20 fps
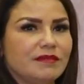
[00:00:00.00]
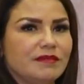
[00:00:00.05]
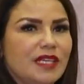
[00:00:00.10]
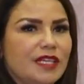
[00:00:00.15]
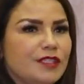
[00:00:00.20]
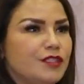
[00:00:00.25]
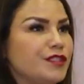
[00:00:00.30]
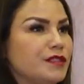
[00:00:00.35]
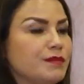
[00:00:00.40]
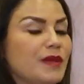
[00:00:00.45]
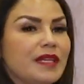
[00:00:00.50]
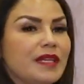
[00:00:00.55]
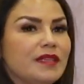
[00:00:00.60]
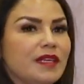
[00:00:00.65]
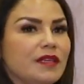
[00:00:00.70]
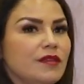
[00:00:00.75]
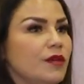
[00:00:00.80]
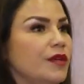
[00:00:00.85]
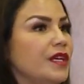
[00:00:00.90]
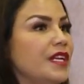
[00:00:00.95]
That's just my
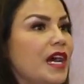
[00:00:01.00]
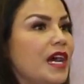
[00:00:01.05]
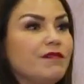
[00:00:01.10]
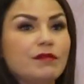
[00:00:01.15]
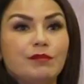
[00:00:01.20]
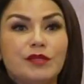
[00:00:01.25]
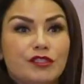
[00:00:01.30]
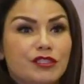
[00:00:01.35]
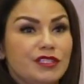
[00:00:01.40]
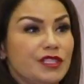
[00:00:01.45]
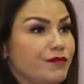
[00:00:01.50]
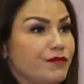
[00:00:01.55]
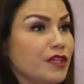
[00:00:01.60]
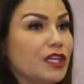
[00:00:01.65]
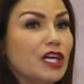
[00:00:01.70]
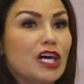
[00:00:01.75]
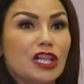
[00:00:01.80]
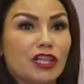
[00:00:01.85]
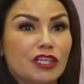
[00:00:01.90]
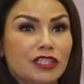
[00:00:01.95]
thing. You can have a bunch of
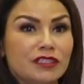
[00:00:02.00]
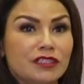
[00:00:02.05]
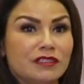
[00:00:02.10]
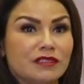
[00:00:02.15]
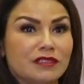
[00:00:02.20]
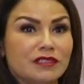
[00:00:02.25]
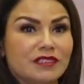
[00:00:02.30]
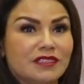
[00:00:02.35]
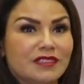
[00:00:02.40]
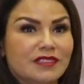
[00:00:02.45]
different colors,